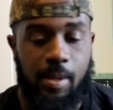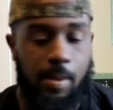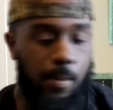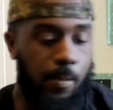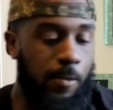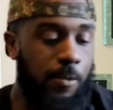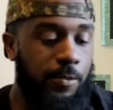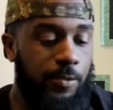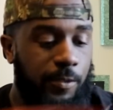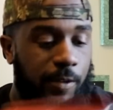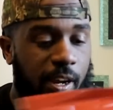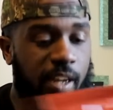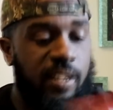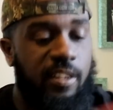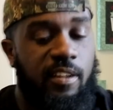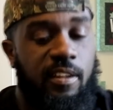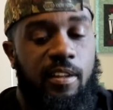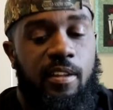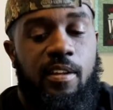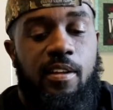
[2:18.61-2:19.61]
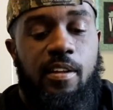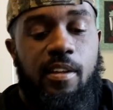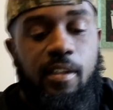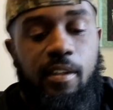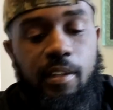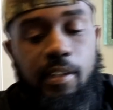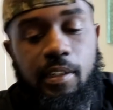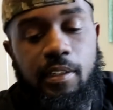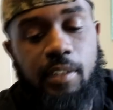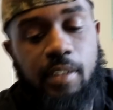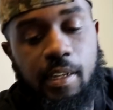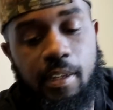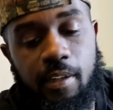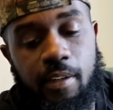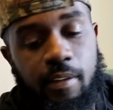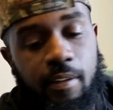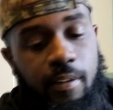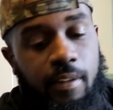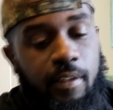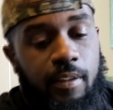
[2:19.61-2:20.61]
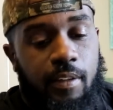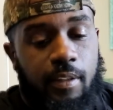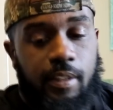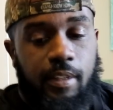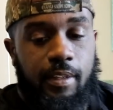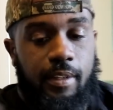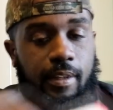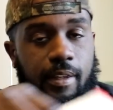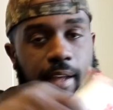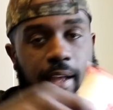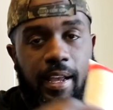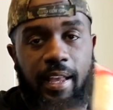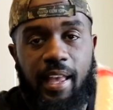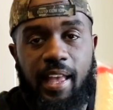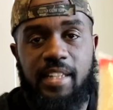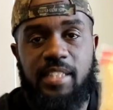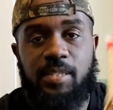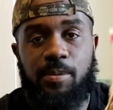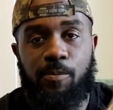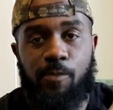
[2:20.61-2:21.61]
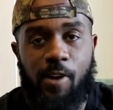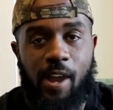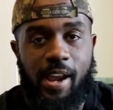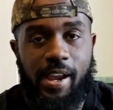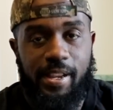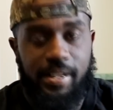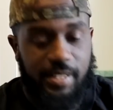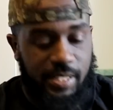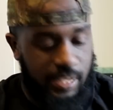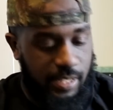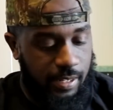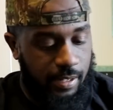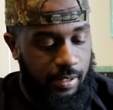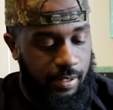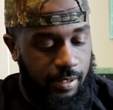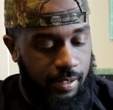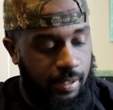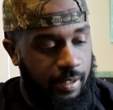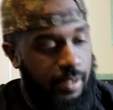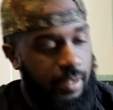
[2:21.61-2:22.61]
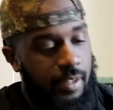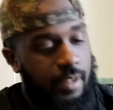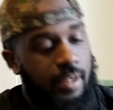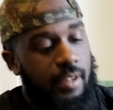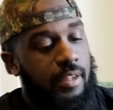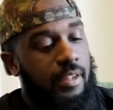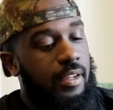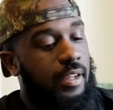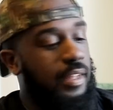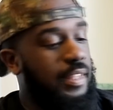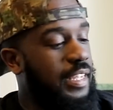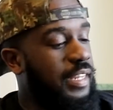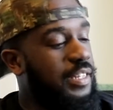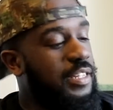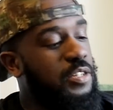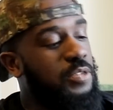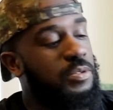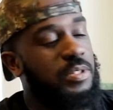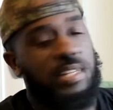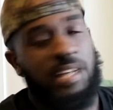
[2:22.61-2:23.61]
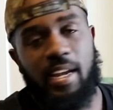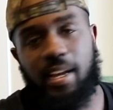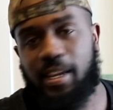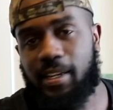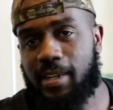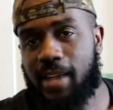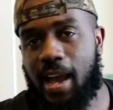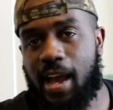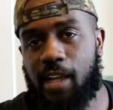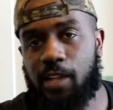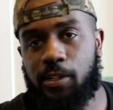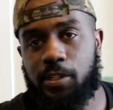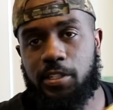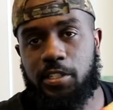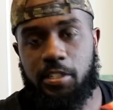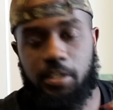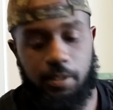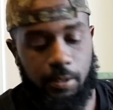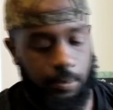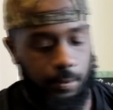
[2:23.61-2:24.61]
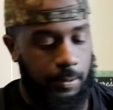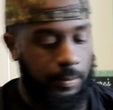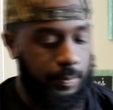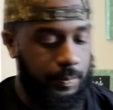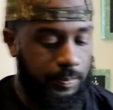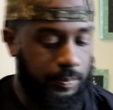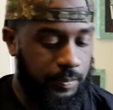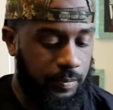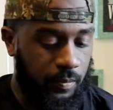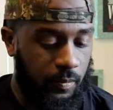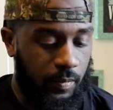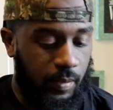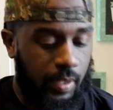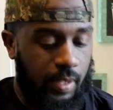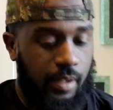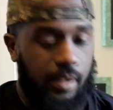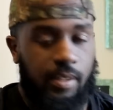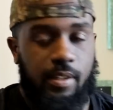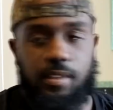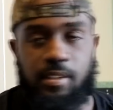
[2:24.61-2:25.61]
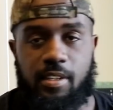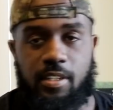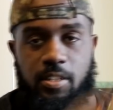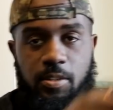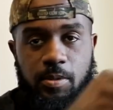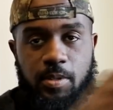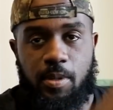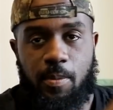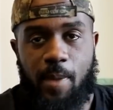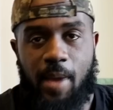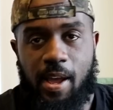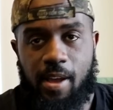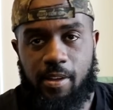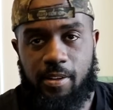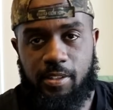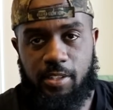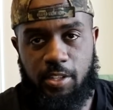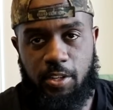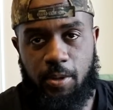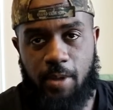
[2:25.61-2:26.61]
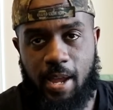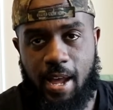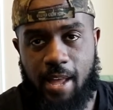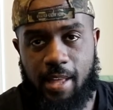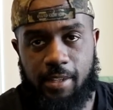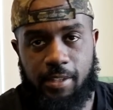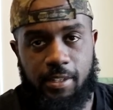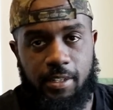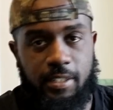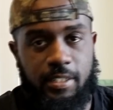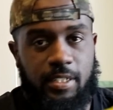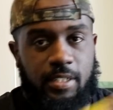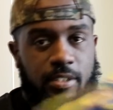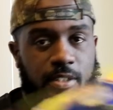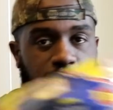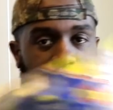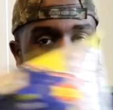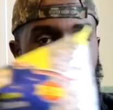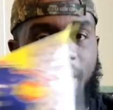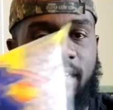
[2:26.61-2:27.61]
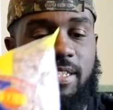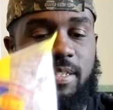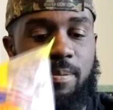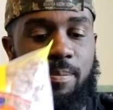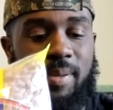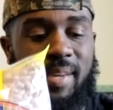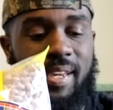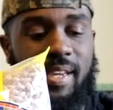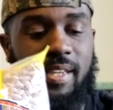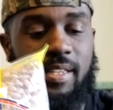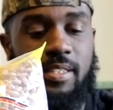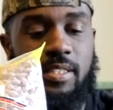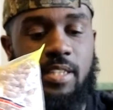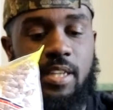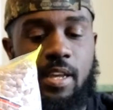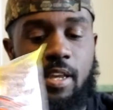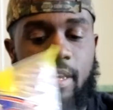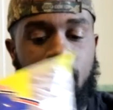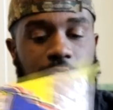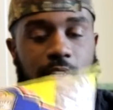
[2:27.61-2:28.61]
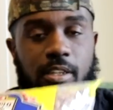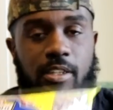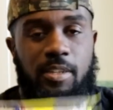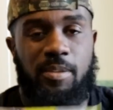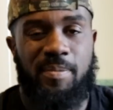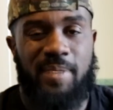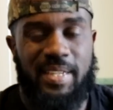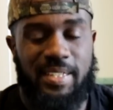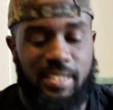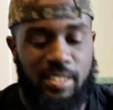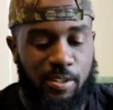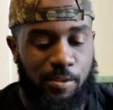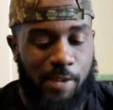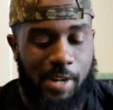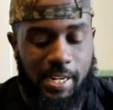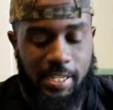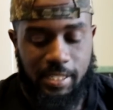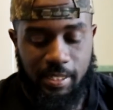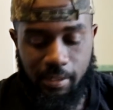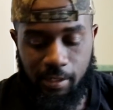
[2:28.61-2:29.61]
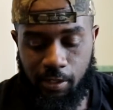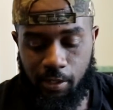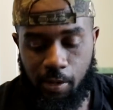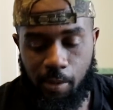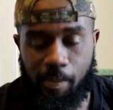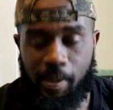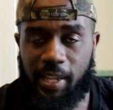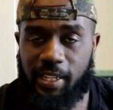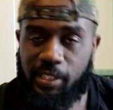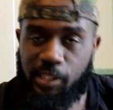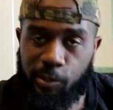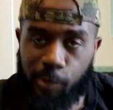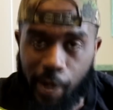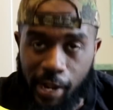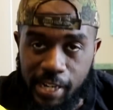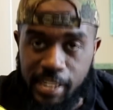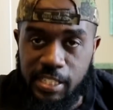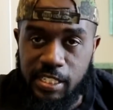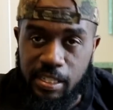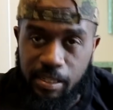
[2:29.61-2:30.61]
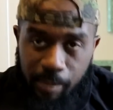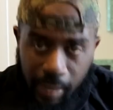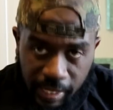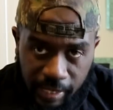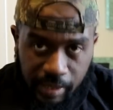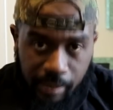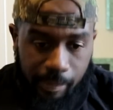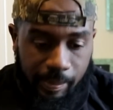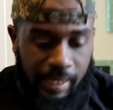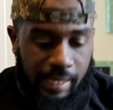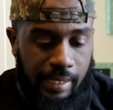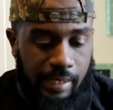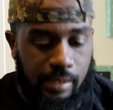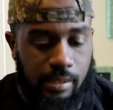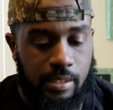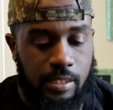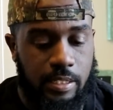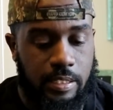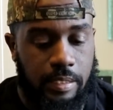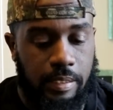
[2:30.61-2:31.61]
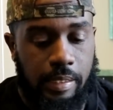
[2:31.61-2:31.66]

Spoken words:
Moving right along, I got some rice. I think this was like $1 or $2. This was about $2. So rice and beans. You mix the rice, you know, make the rice and make the beans.